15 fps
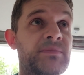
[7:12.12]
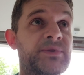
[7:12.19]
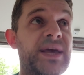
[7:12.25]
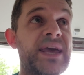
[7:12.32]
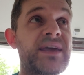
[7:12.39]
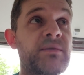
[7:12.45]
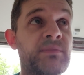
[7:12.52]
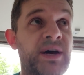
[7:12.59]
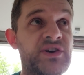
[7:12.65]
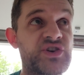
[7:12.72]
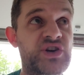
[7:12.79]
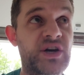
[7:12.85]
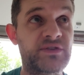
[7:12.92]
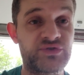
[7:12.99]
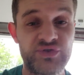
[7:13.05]
taking my
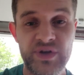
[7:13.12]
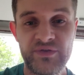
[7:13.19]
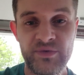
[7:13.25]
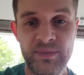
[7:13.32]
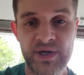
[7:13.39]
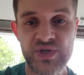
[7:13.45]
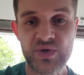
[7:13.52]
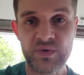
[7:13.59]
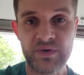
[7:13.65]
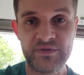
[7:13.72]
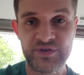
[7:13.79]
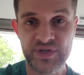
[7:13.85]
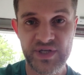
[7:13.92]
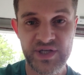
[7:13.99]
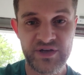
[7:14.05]
recovery from my shoulder
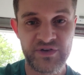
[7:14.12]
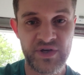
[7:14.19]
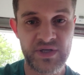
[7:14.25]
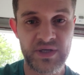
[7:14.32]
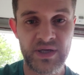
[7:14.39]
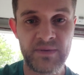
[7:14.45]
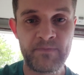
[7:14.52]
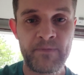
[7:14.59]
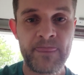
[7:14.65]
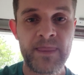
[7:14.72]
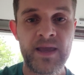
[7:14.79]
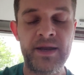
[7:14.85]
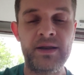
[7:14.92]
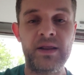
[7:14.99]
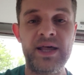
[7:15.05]
very seriously.
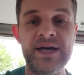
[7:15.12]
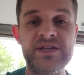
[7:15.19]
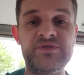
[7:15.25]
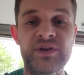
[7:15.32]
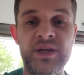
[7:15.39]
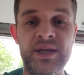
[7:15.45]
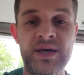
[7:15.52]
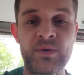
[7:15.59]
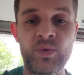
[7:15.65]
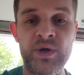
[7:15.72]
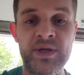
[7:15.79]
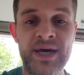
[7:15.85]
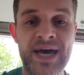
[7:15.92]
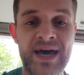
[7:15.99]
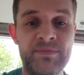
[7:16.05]
And the last thing that I
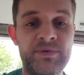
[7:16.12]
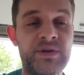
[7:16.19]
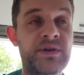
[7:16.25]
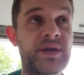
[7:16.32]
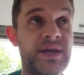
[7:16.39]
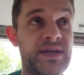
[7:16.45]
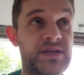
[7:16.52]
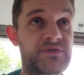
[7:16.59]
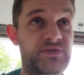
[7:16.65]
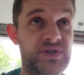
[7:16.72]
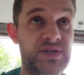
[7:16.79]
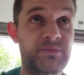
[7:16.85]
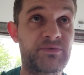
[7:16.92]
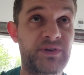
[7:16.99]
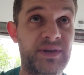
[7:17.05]
want to happen is for
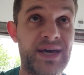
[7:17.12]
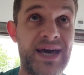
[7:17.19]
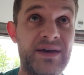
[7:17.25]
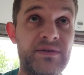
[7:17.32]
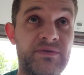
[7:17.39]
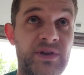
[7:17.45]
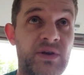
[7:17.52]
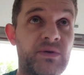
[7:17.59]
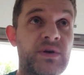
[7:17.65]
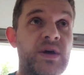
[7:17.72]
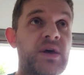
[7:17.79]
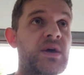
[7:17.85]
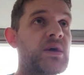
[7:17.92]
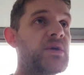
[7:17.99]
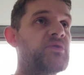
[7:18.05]
something to,
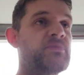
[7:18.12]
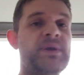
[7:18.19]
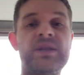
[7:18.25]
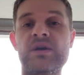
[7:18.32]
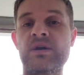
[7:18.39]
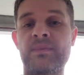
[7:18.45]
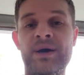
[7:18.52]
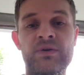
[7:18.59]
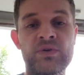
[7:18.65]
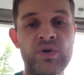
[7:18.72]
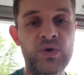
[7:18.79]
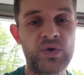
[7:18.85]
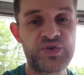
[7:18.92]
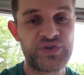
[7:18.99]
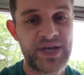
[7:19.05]
for me to come out and
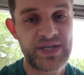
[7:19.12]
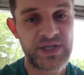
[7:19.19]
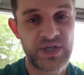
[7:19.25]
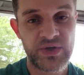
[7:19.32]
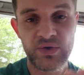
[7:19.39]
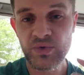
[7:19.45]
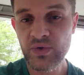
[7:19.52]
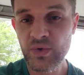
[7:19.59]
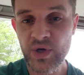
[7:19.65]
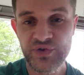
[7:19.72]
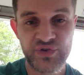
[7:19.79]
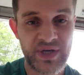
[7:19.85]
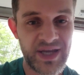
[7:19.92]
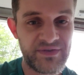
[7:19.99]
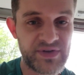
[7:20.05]
go crazy and do
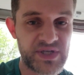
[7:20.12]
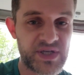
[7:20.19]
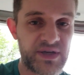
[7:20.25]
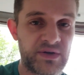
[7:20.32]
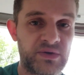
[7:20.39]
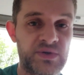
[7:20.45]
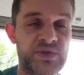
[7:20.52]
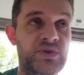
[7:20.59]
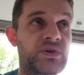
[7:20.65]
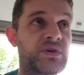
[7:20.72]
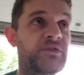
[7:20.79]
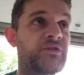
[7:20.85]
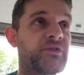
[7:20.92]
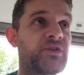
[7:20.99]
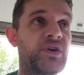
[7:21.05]
200 Navy SEALs or
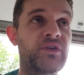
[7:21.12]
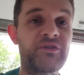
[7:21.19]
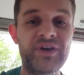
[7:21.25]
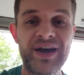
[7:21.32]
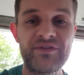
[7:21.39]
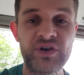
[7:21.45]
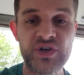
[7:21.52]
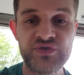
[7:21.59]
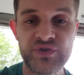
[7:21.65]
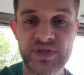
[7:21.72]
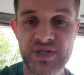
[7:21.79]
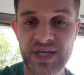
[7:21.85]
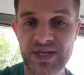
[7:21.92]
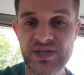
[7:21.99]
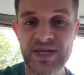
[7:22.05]
500
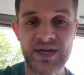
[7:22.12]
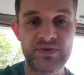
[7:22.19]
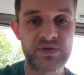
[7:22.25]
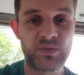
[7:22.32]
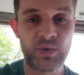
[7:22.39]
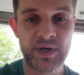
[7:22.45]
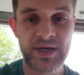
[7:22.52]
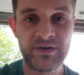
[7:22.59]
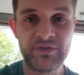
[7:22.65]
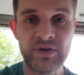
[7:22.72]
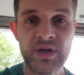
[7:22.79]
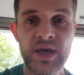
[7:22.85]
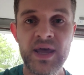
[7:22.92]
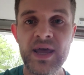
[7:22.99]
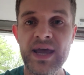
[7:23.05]
6-counts or
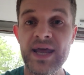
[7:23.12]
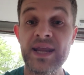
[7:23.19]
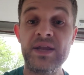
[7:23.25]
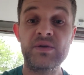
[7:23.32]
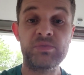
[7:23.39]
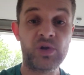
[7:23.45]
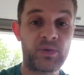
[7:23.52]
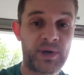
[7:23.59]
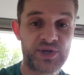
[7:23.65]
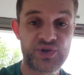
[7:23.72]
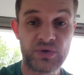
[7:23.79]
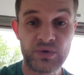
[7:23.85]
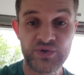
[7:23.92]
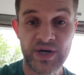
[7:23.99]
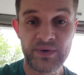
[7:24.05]
whatever, and then to blow my
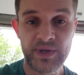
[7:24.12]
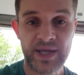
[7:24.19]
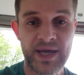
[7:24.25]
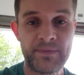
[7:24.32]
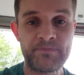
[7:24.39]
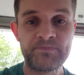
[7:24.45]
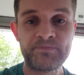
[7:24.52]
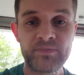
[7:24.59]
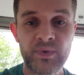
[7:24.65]
shoulder out again.